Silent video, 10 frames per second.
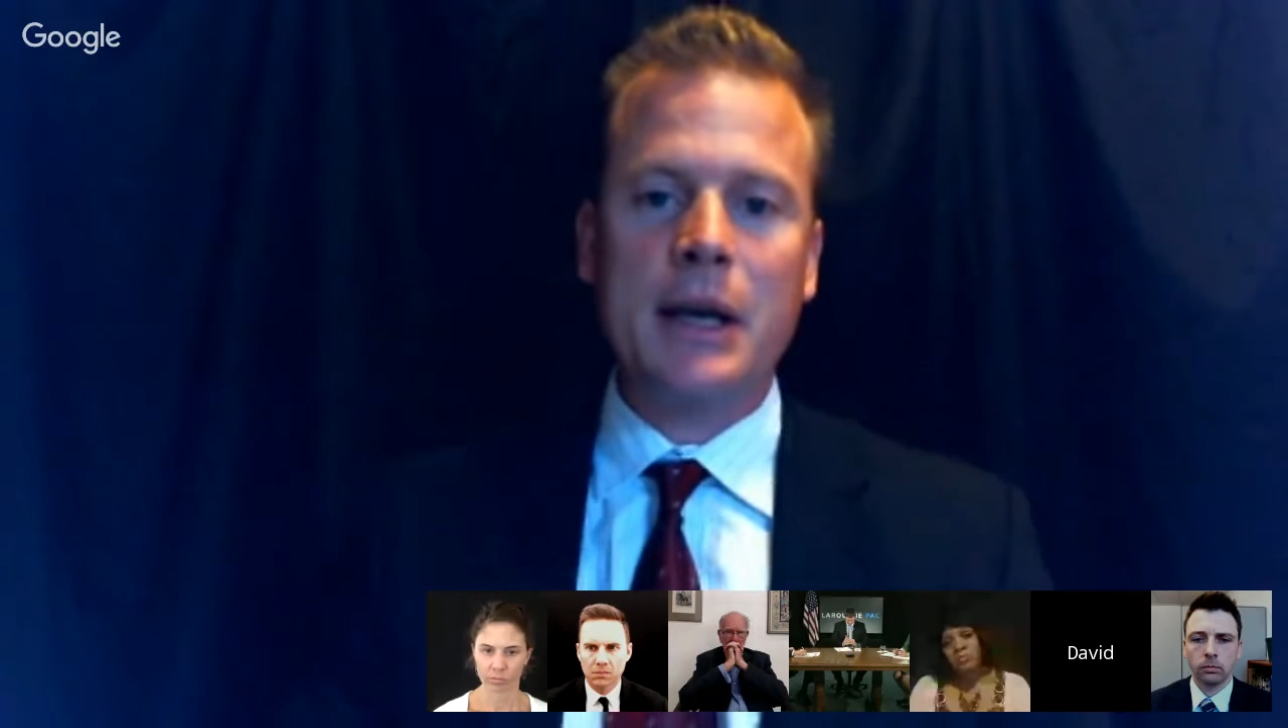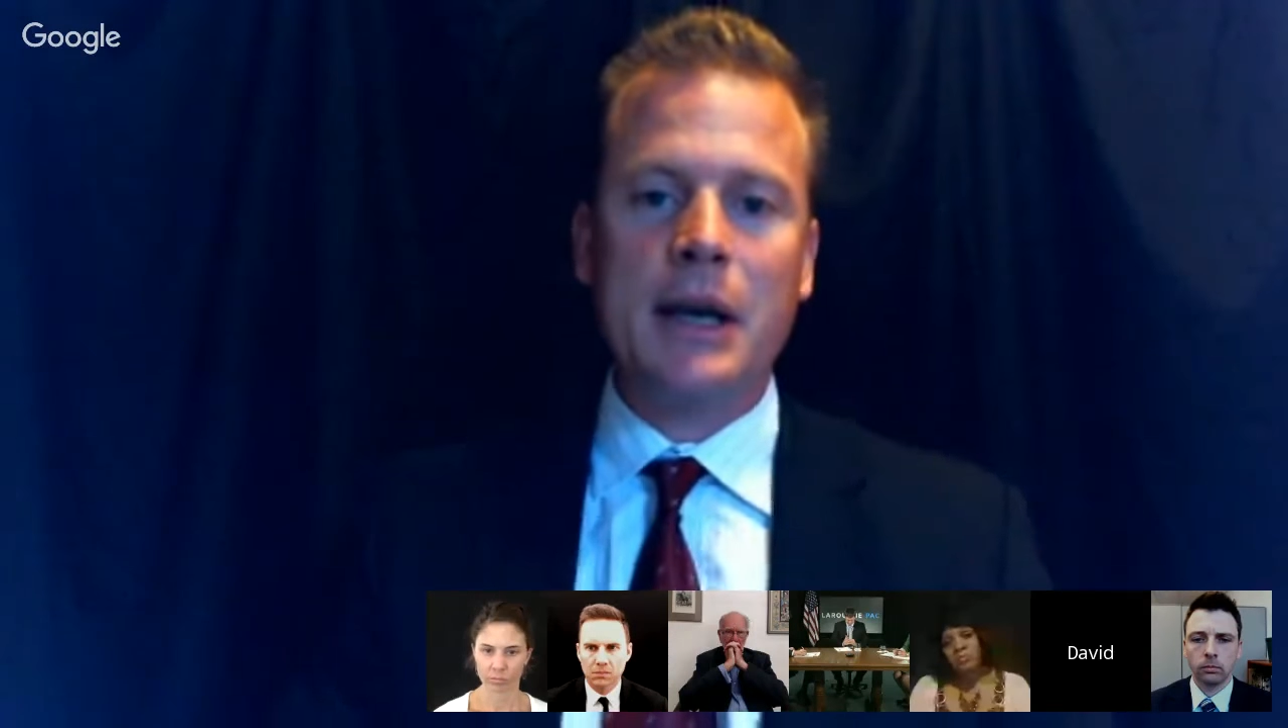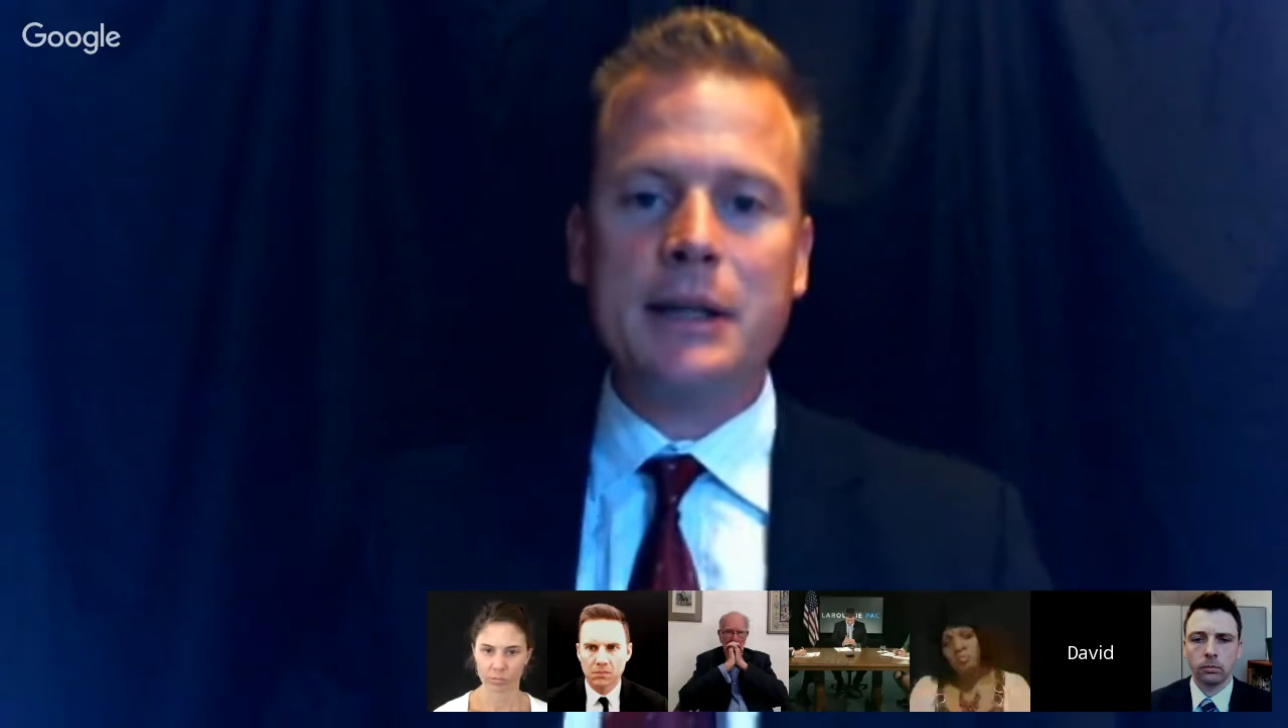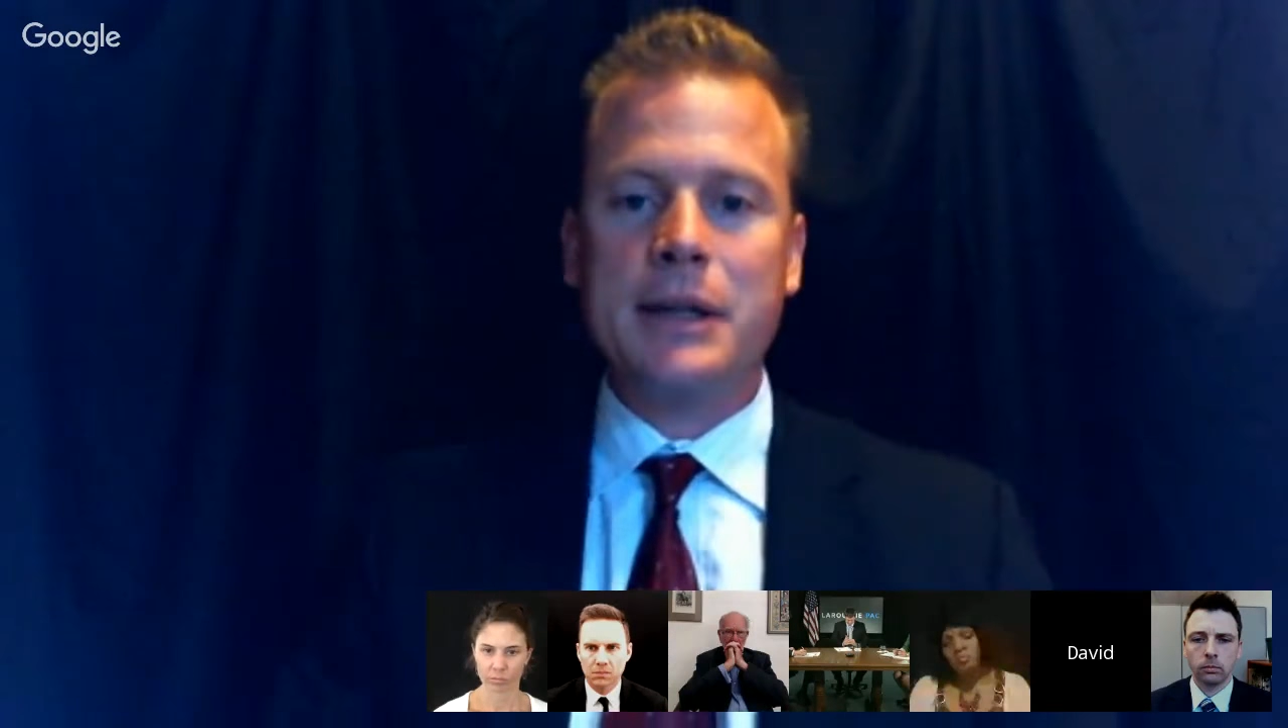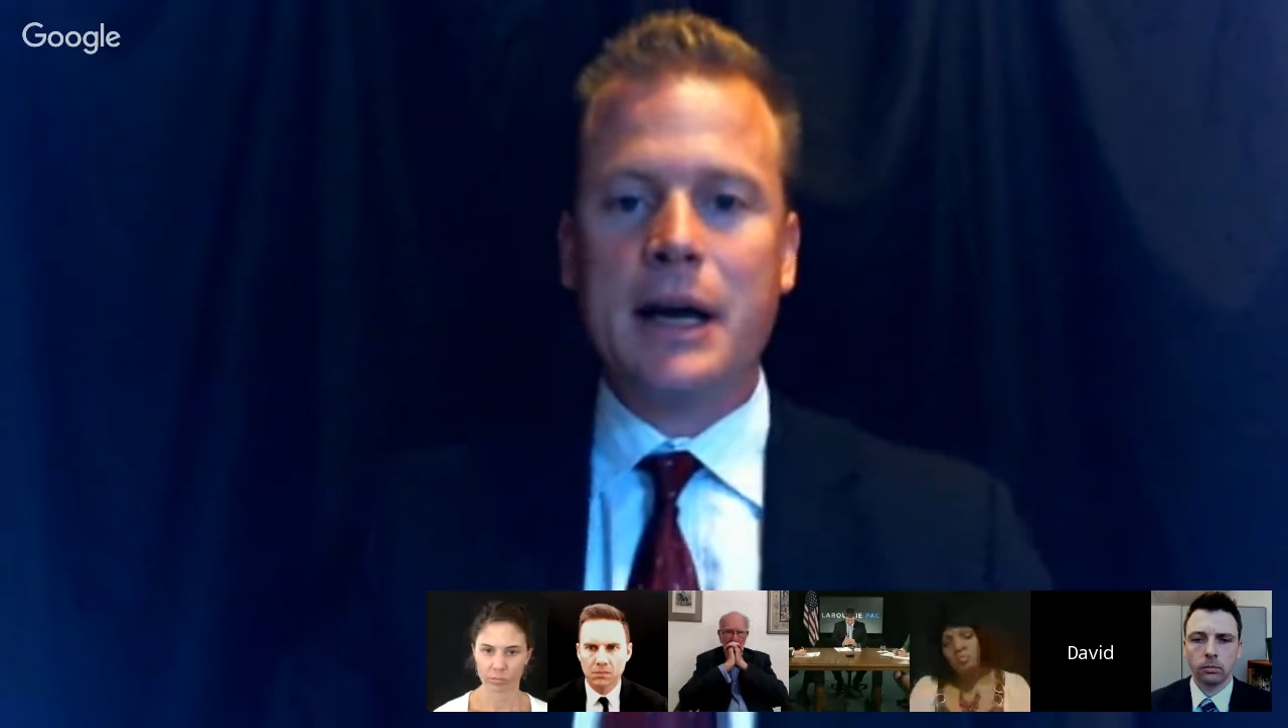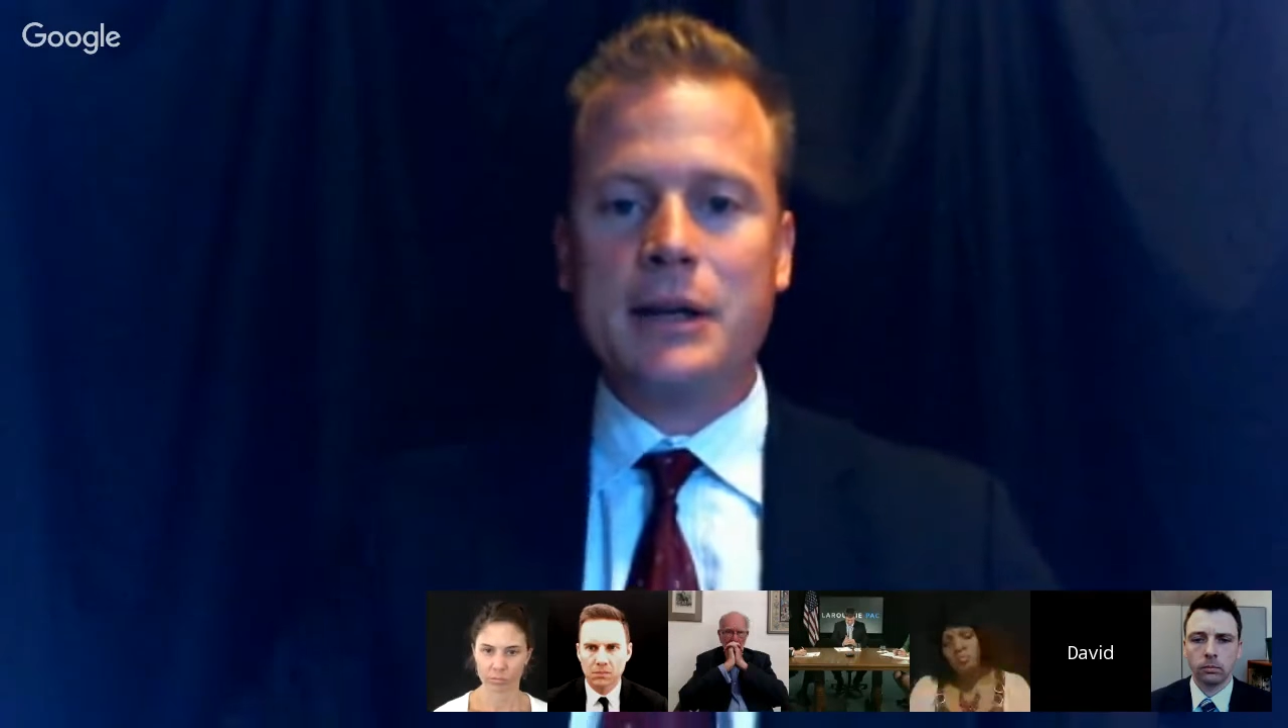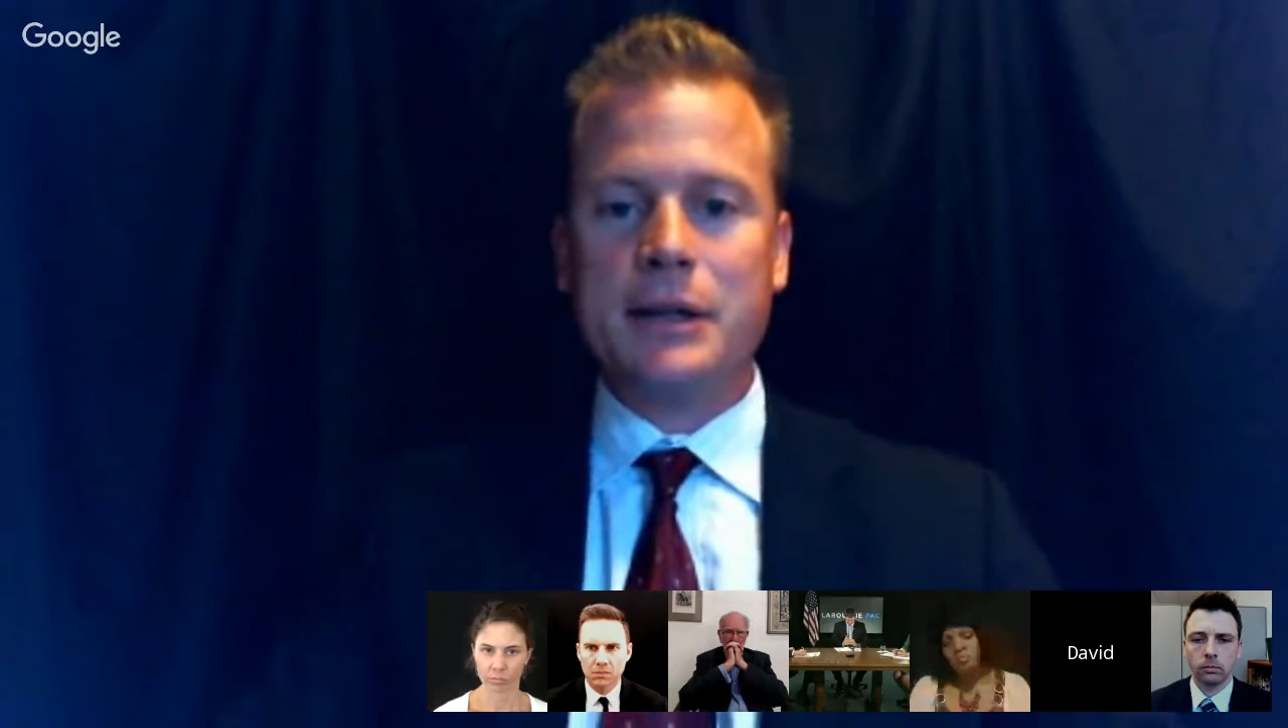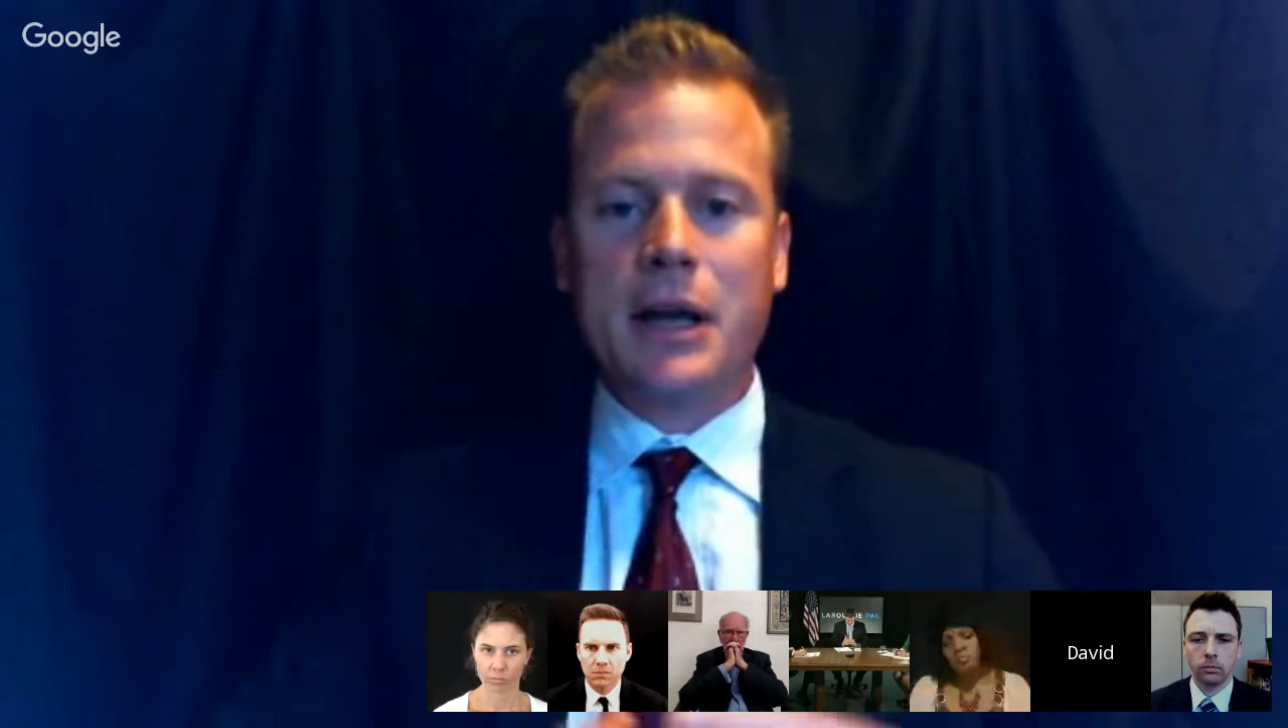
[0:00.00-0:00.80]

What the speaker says: it's not just